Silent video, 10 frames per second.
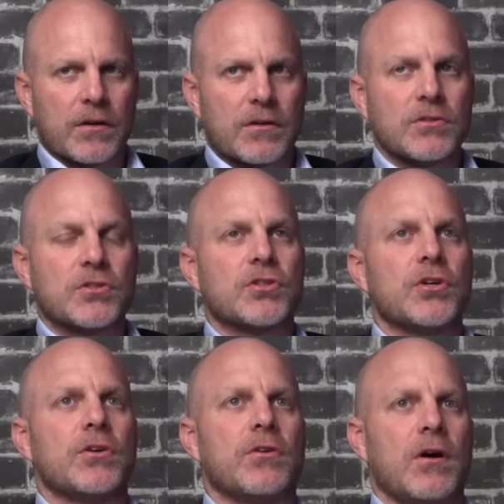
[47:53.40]

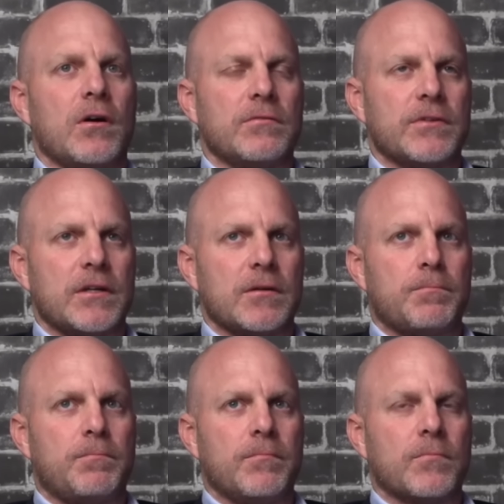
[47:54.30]
concern over
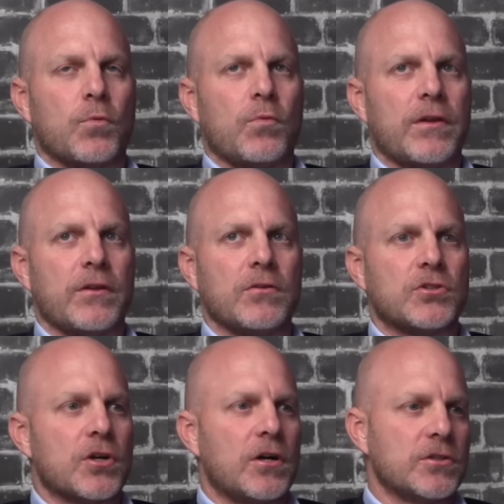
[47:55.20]
whether you're
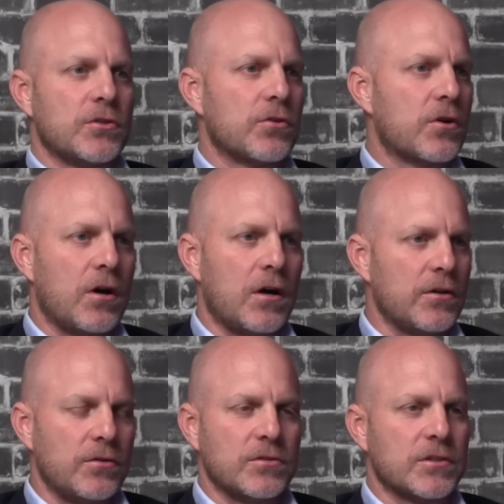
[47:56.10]
charging your car
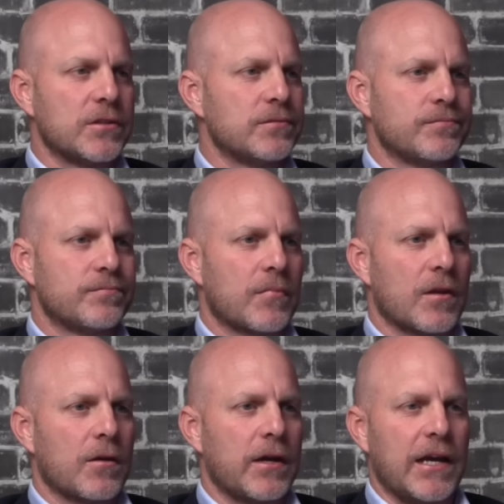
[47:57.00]
using
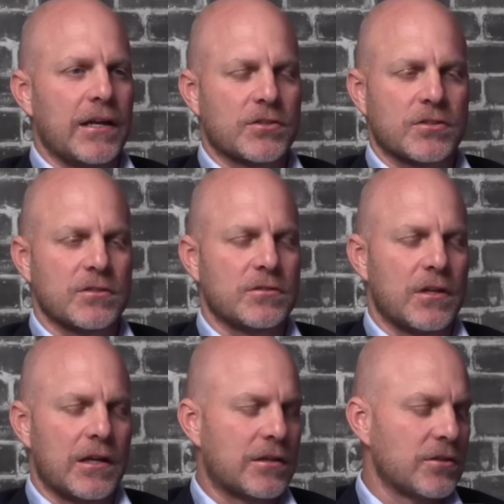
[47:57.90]

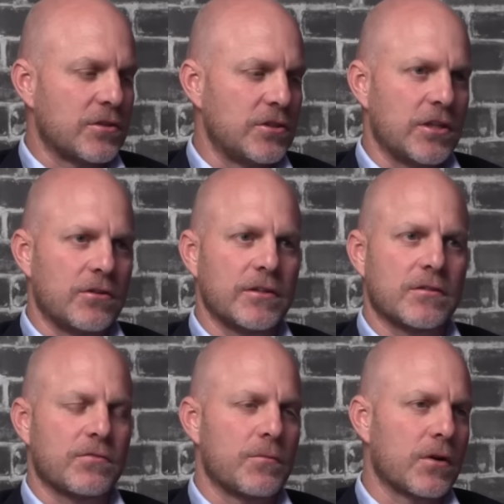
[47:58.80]
electricity generated
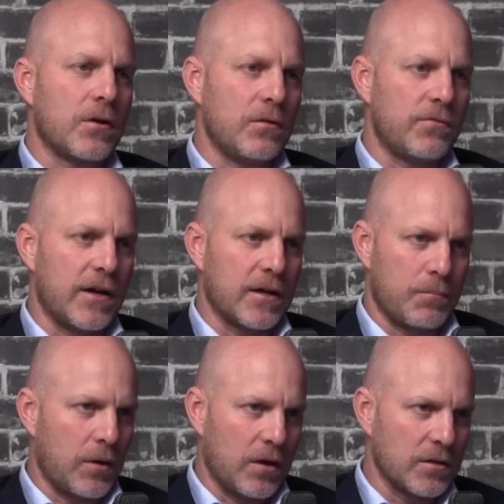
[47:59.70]
from a coal-fired
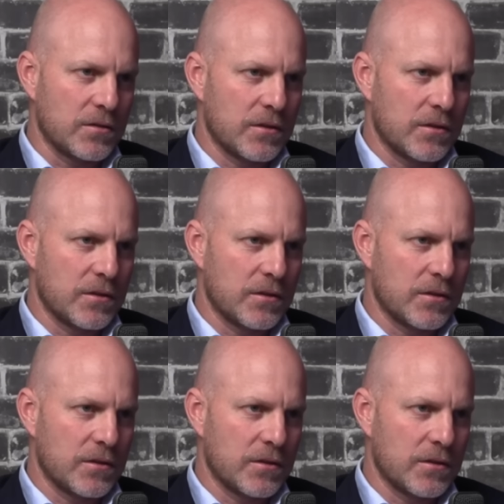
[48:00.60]
plant.